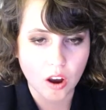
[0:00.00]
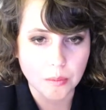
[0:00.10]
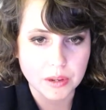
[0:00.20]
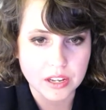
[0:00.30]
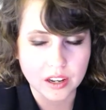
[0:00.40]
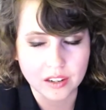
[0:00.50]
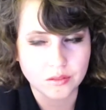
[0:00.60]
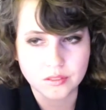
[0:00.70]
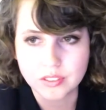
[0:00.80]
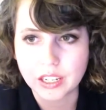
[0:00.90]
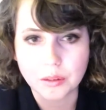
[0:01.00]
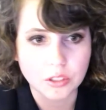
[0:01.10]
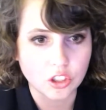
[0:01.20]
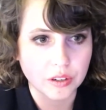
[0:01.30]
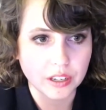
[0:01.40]
copy. I don't care
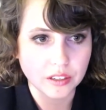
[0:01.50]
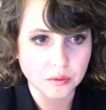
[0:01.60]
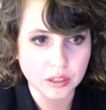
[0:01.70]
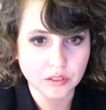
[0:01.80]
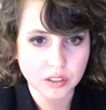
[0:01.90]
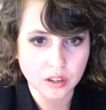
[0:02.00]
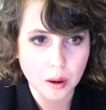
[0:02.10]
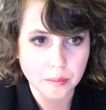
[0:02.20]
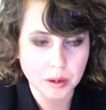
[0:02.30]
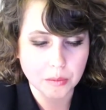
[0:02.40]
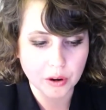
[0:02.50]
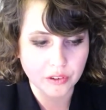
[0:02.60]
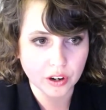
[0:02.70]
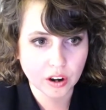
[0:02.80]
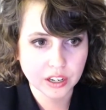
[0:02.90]
about showing it, whatever. My
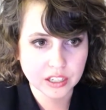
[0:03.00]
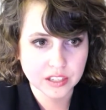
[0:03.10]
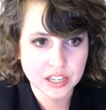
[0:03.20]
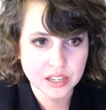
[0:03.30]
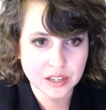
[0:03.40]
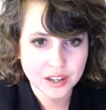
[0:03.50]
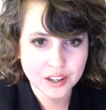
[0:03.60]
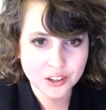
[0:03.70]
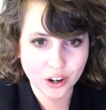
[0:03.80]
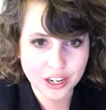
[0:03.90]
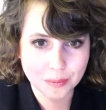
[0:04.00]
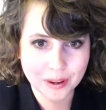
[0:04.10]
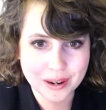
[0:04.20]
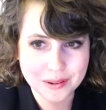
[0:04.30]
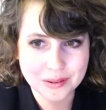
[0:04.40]
boyfriend got it because he tried to
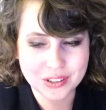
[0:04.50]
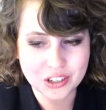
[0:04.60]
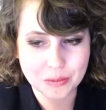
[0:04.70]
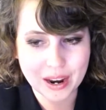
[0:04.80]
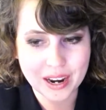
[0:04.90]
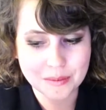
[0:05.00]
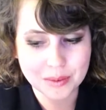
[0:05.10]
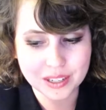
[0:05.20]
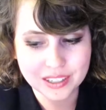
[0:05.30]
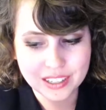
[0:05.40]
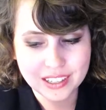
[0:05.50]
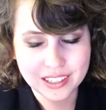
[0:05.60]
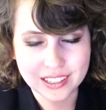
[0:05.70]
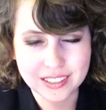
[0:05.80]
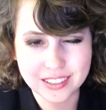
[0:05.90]
play it when he was in Japan, but
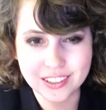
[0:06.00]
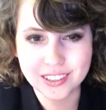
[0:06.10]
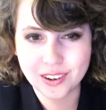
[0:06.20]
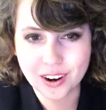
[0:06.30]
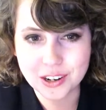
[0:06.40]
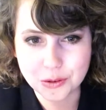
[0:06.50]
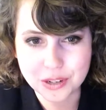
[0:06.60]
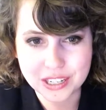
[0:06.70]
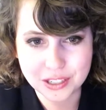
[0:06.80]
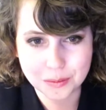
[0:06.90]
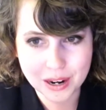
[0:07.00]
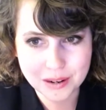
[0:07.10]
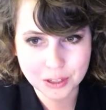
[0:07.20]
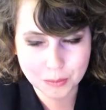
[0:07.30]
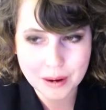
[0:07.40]
it's still a little hard to read.
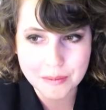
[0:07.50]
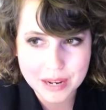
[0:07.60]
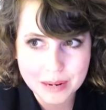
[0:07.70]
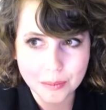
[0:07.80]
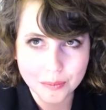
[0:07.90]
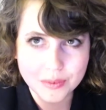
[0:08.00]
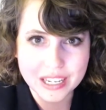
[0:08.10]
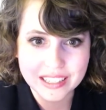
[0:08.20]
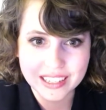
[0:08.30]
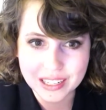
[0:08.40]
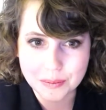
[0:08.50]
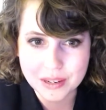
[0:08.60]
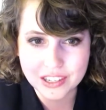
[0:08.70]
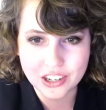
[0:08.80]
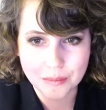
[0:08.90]
Despite being decent at
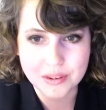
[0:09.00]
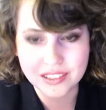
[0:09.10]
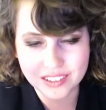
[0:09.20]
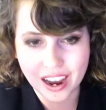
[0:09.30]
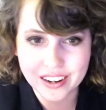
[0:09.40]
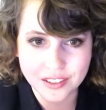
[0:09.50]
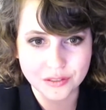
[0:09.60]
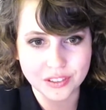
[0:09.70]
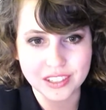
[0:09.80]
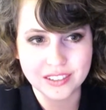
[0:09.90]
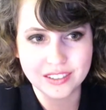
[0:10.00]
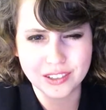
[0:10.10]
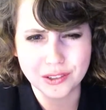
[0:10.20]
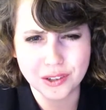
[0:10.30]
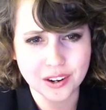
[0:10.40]
speaking Japanese, kind of, it's
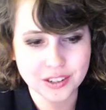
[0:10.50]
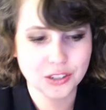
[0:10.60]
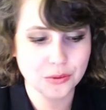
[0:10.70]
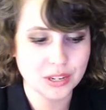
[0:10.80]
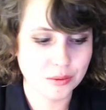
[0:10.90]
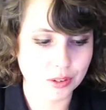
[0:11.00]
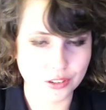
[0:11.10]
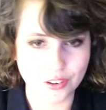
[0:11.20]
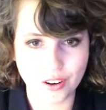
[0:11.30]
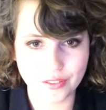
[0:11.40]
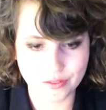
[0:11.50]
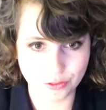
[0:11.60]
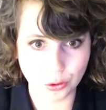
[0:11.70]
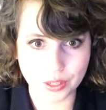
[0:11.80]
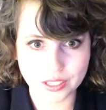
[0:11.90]
still hard to read when you're not
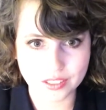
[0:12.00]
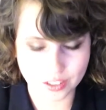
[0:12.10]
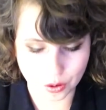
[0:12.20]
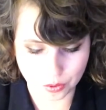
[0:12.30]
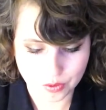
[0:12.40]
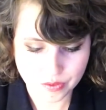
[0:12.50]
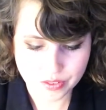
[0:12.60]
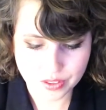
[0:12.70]
fluent, so